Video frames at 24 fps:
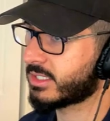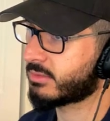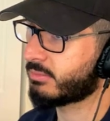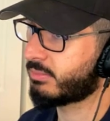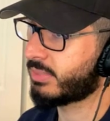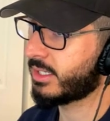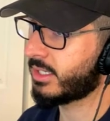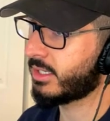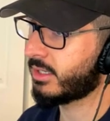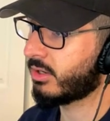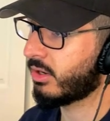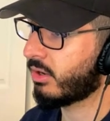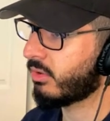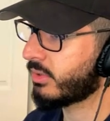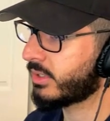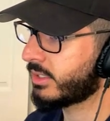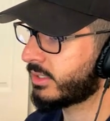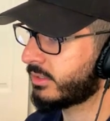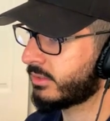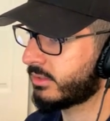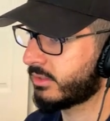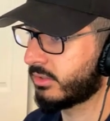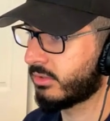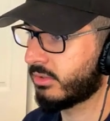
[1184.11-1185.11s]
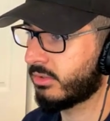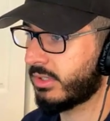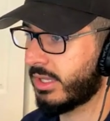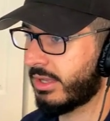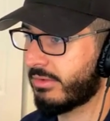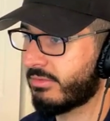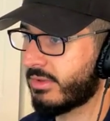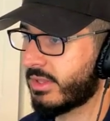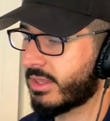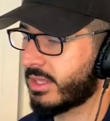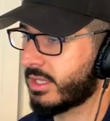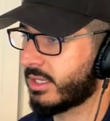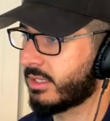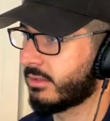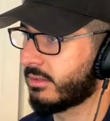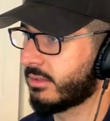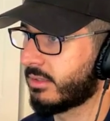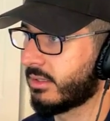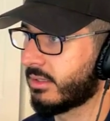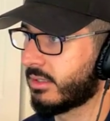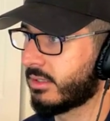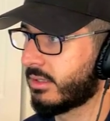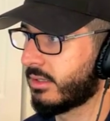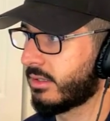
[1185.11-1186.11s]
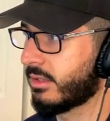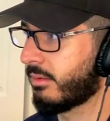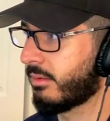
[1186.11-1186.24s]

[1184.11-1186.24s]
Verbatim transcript: been going, you know, everything, the, the, the,